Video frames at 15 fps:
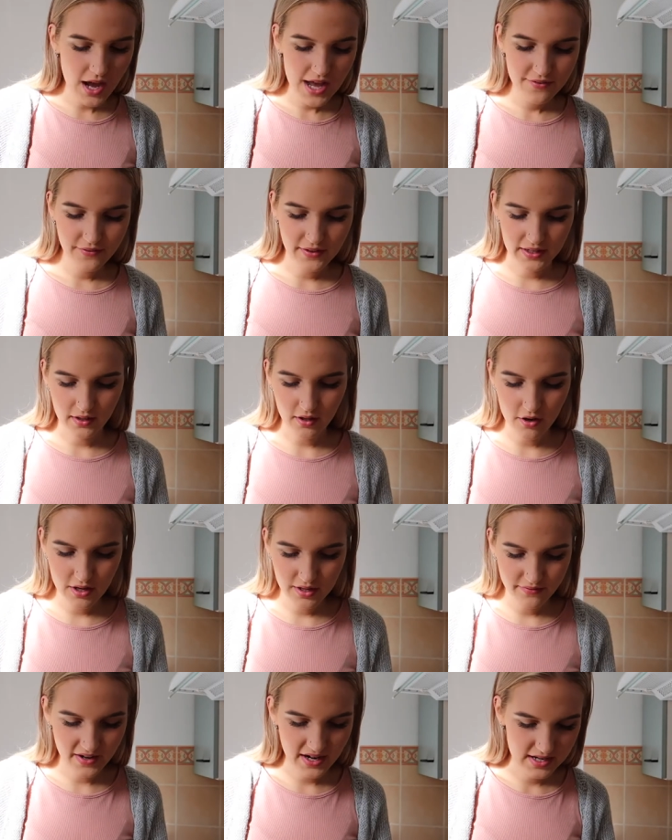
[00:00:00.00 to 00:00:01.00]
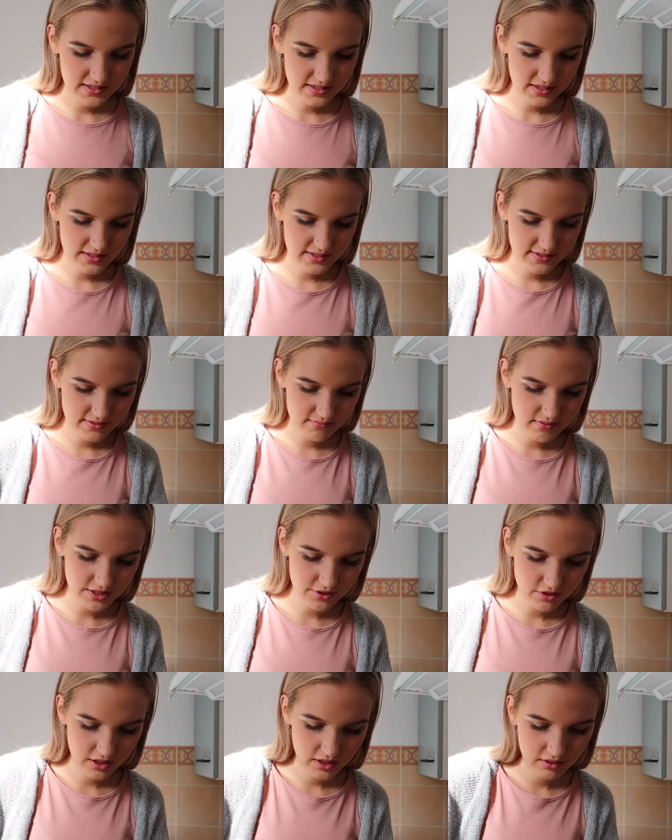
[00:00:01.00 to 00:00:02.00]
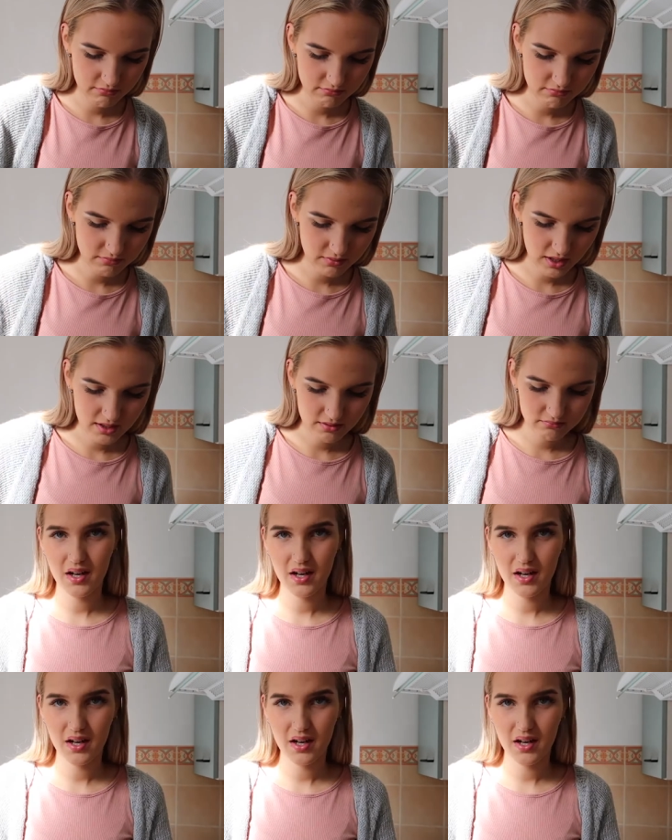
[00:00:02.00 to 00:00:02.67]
I think OnlyFans is literally like,